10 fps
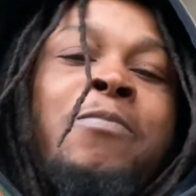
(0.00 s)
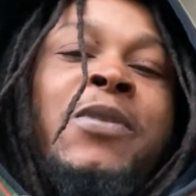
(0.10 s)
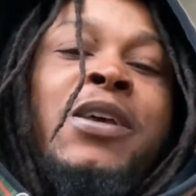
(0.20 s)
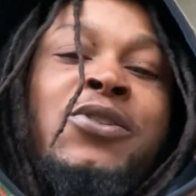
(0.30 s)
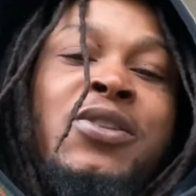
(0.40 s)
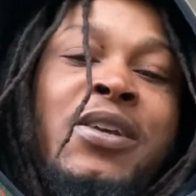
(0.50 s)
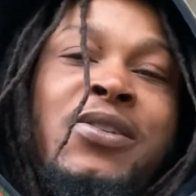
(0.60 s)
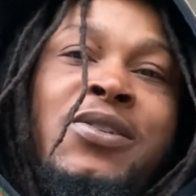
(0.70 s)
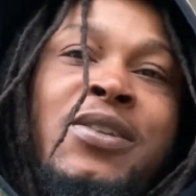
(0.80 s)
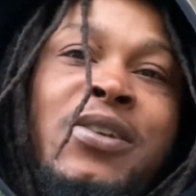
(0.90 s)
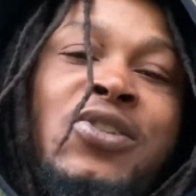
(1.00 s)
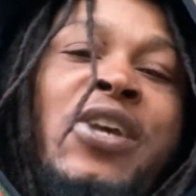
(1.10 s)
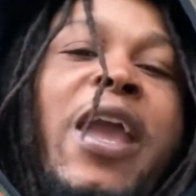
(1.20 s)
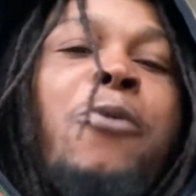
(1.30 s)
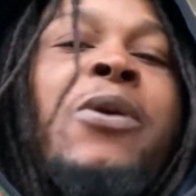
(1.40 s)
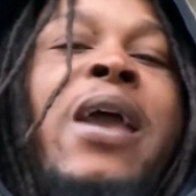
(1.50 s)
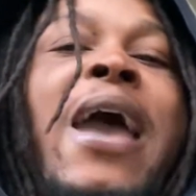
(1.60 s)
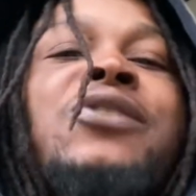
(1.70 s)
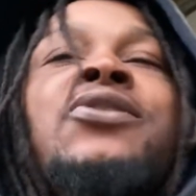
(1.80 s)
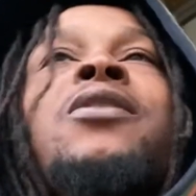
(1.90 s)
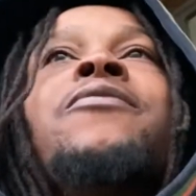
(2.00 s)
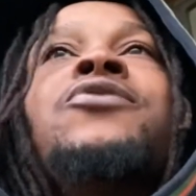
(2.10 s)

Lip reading: this chain reaction of